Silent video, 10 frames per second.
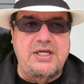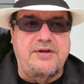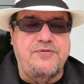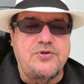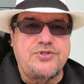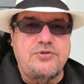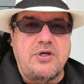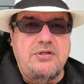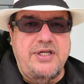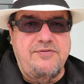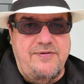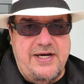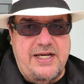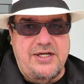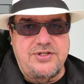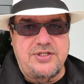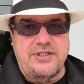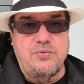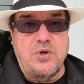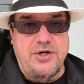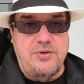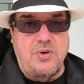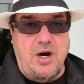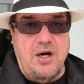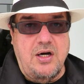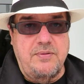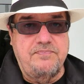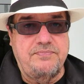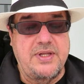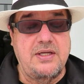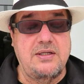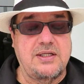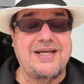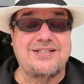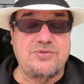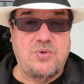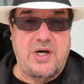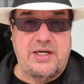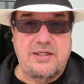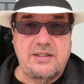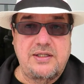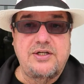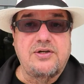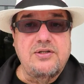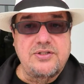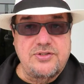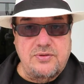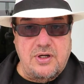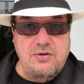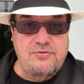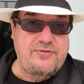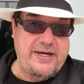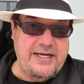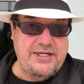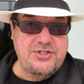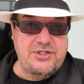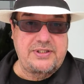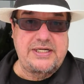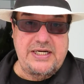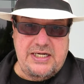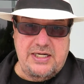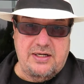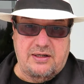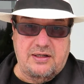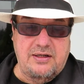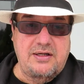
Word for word: If you're struggling financially where you are, guess what? You're going to struggle financially here.